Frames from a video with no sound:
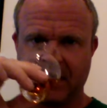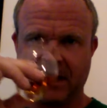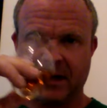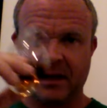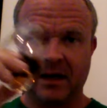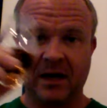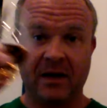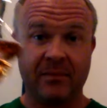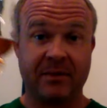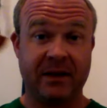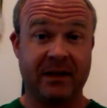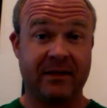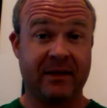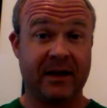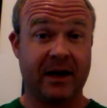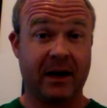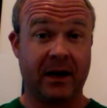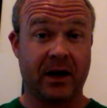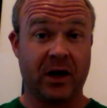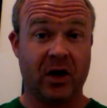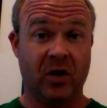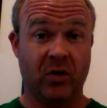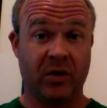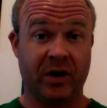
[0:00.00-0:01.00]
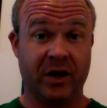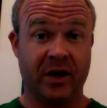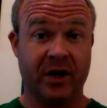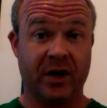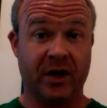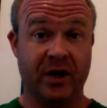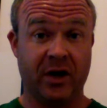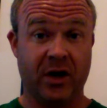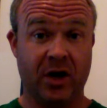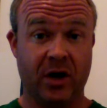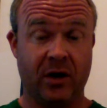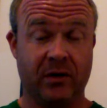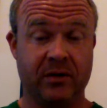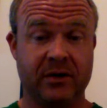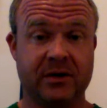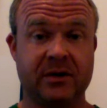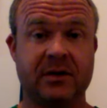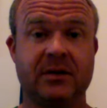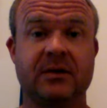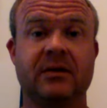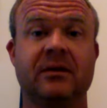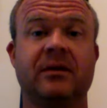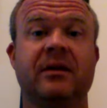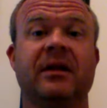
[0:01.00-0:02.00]
And now I'm getting that coconut
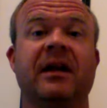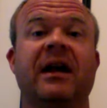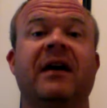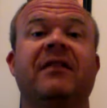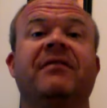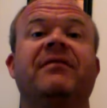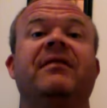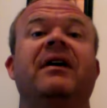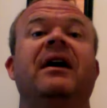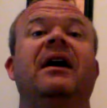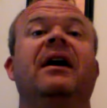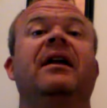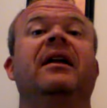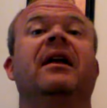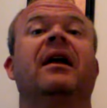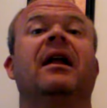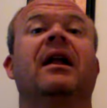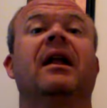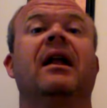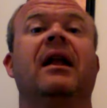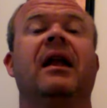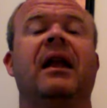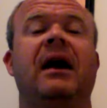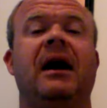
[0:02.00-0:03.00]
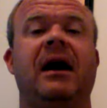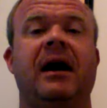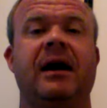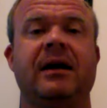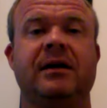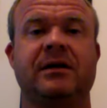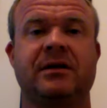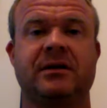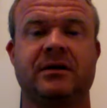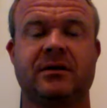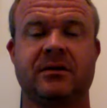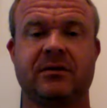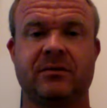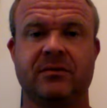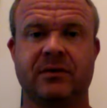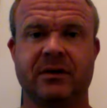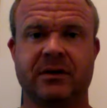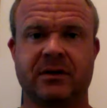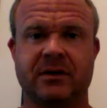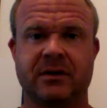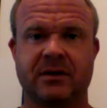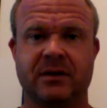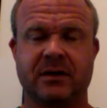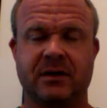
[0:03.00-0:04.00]
note that I find a lot
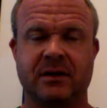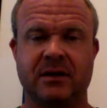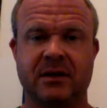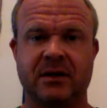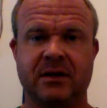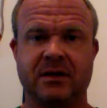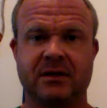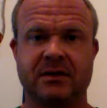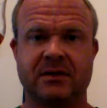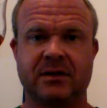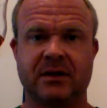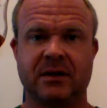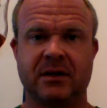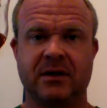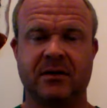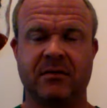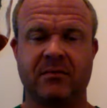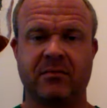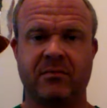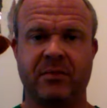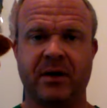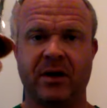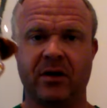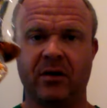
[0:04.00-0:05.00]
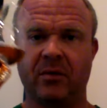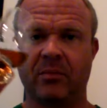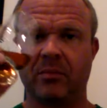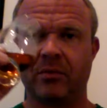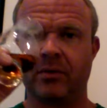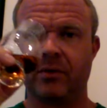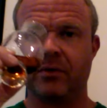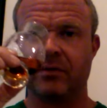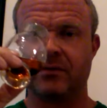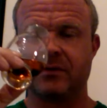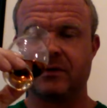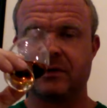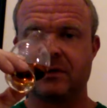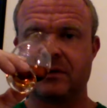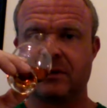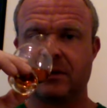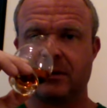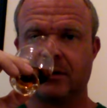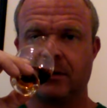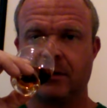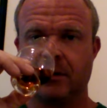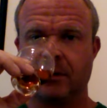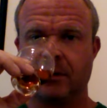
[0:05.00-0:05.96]
with these barrel proofs.